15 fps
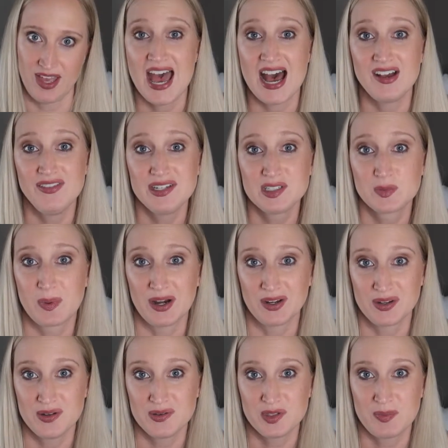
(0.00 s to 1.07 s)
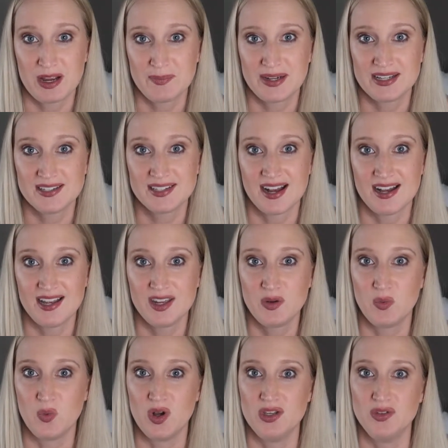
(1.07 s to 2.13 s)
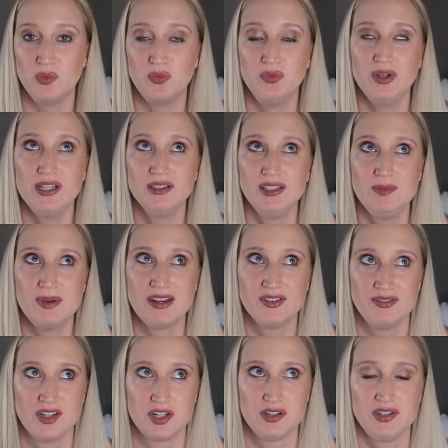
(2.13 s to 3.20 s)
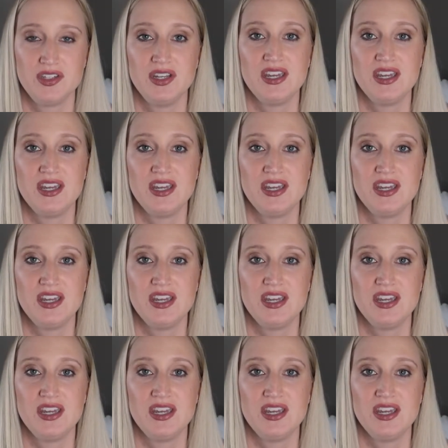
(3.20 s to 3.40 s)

Having Spark Notes by my side was really beneficial to